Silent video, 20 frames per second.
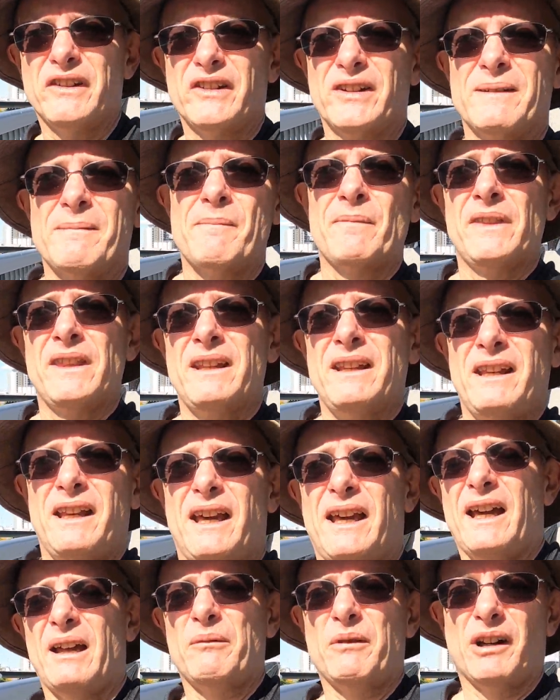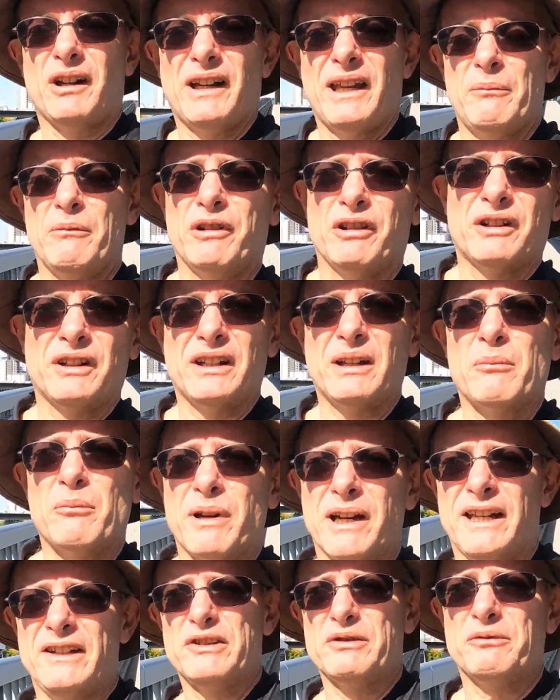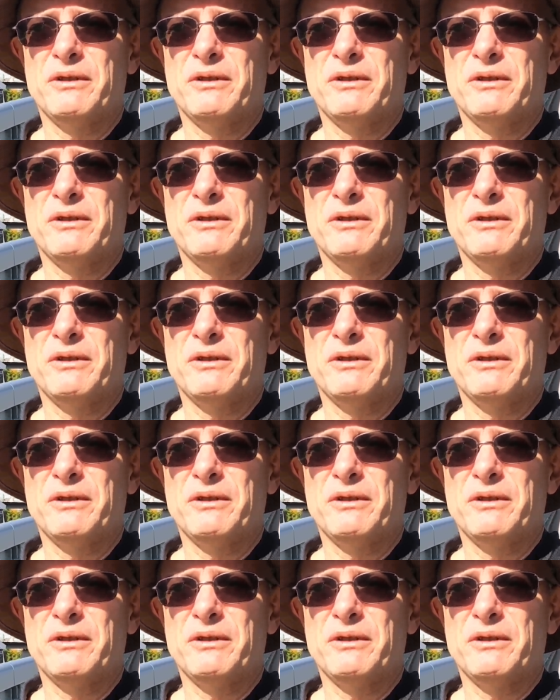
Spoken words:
I am looking at a major